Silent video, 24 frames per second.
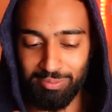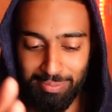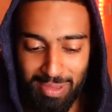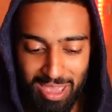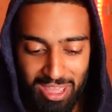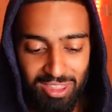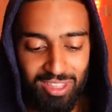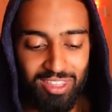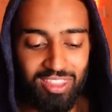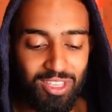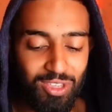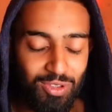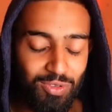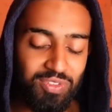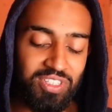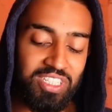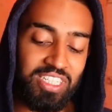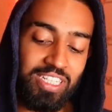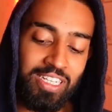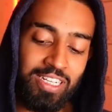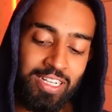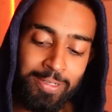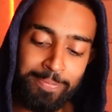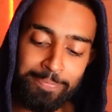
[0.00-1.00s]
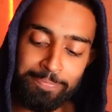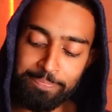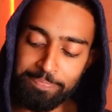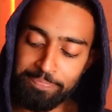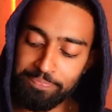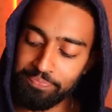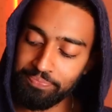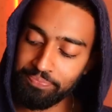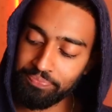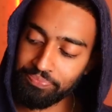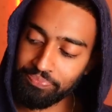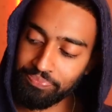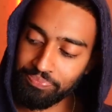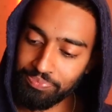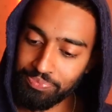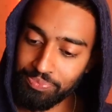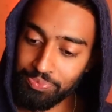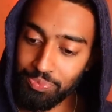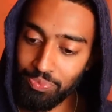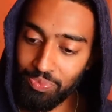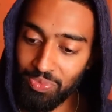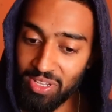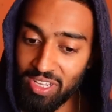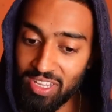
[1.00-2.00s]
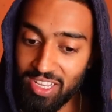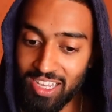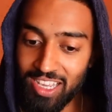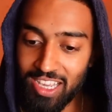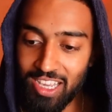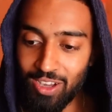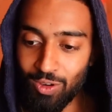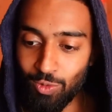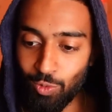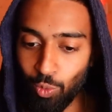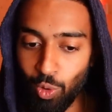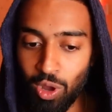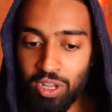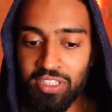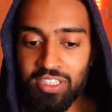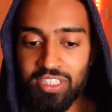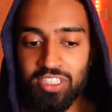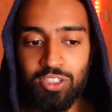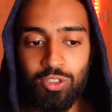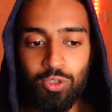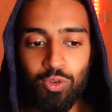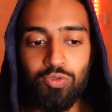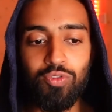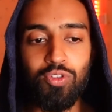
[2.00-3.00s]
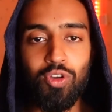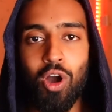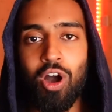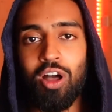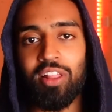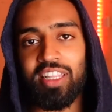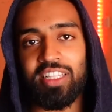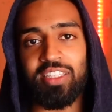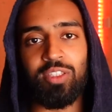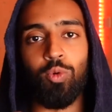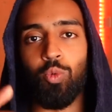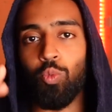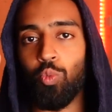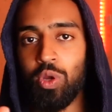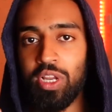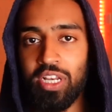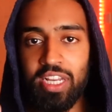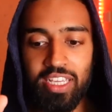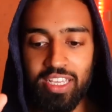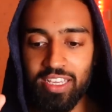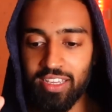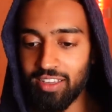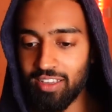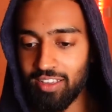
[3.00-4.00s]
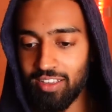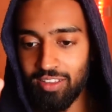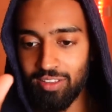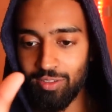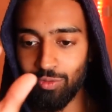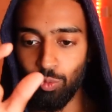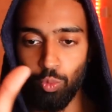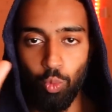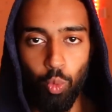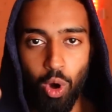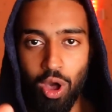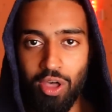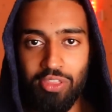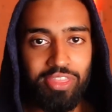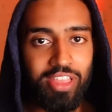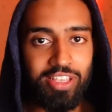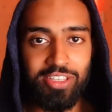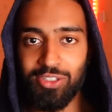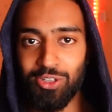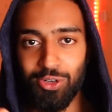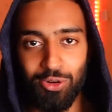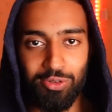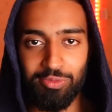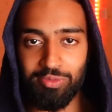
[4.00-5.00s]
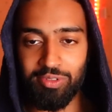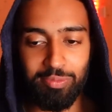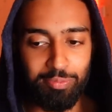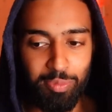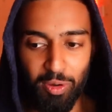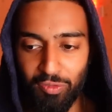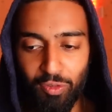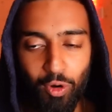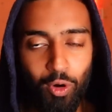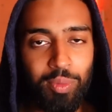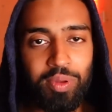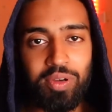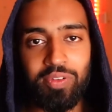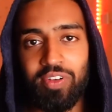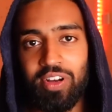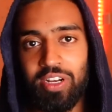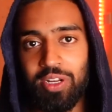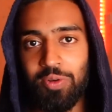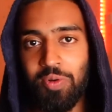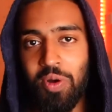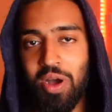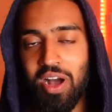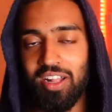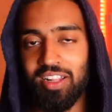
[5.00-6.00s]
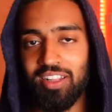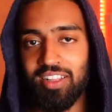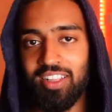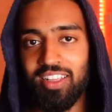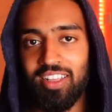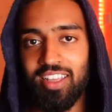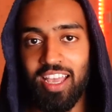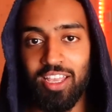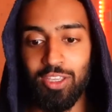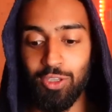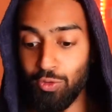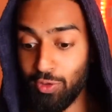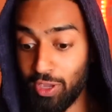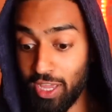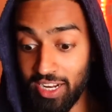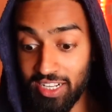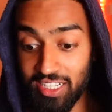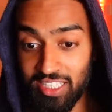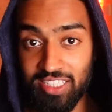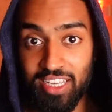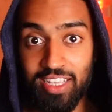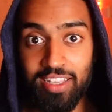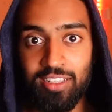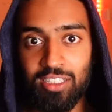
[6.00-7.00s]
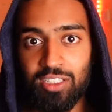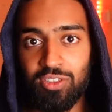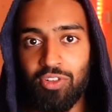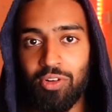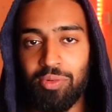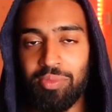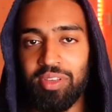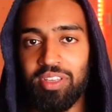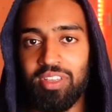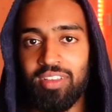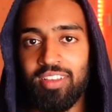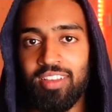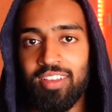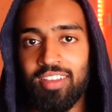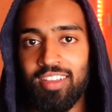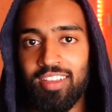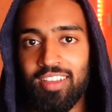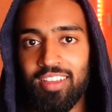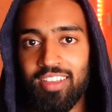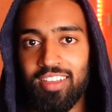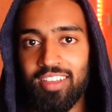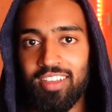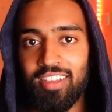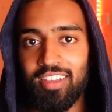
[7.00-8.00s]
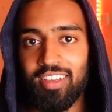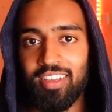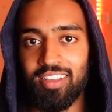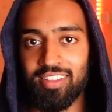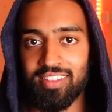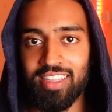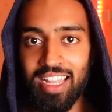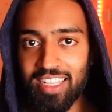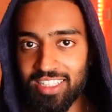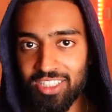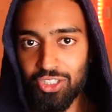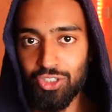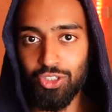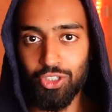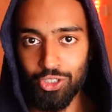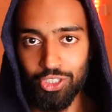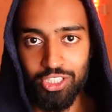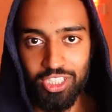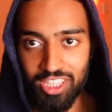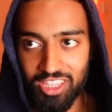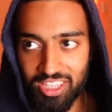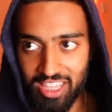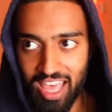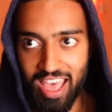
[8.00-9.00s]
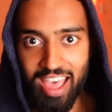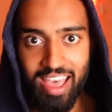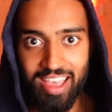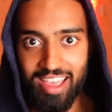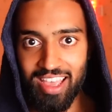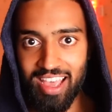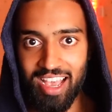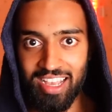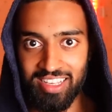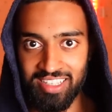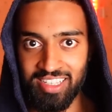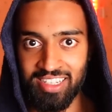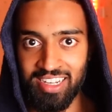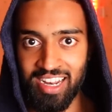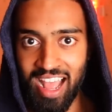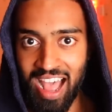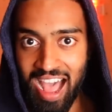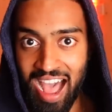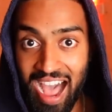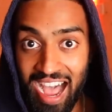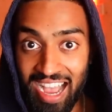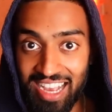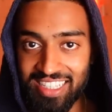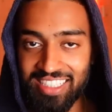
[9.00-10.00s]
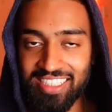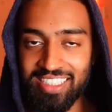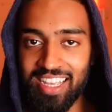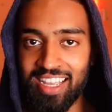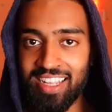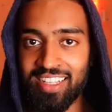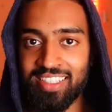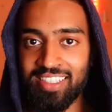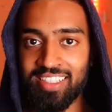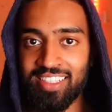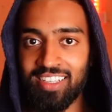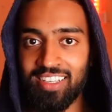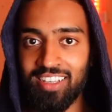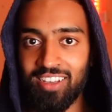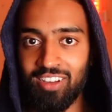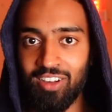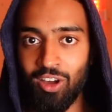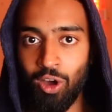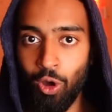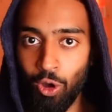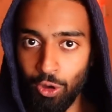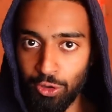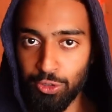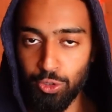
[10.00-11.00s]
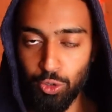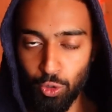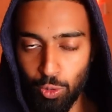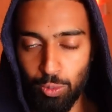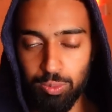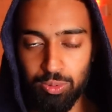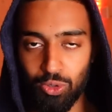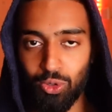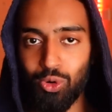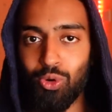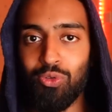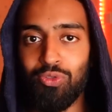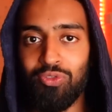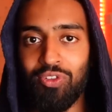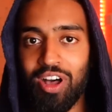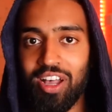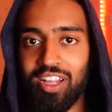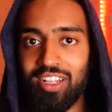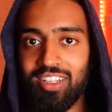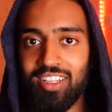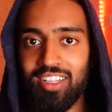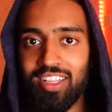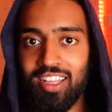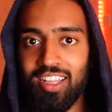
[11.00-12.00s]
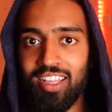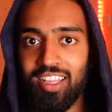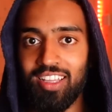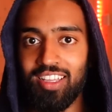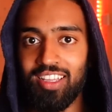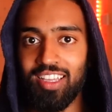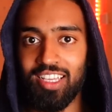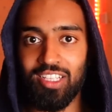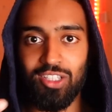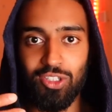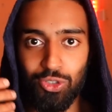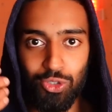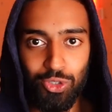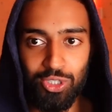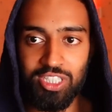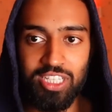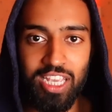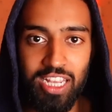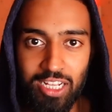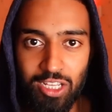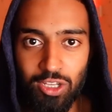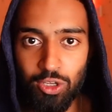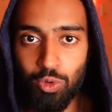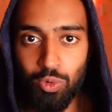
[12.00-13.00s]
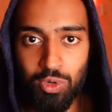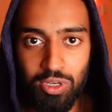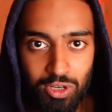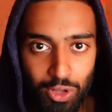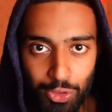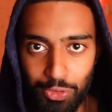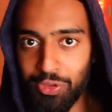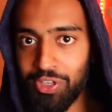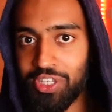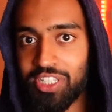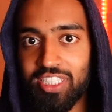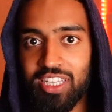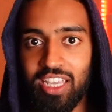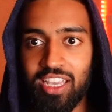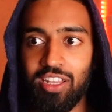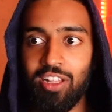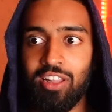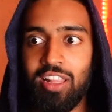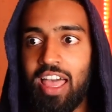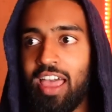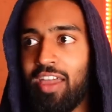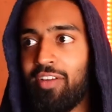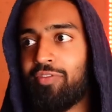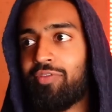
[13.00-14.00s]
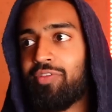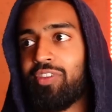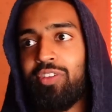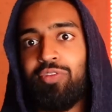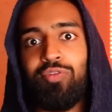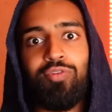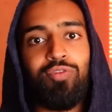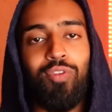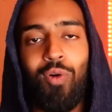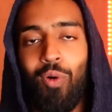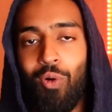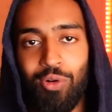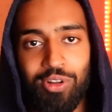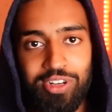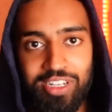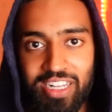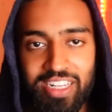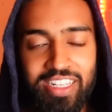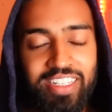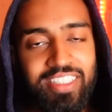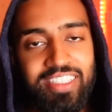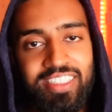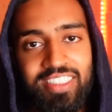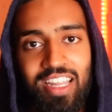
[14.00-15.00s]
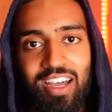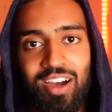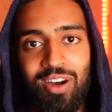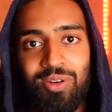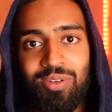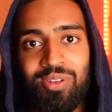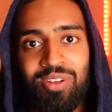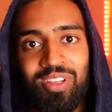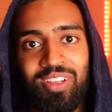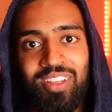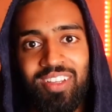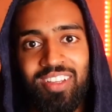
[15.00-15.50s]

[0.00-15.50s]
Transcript: method that you've seen. Once you've got the winning one that's, performing really well and you're getting sales from it, that's just there as an asset on your profile. It's just getting you another sale every 4 days now.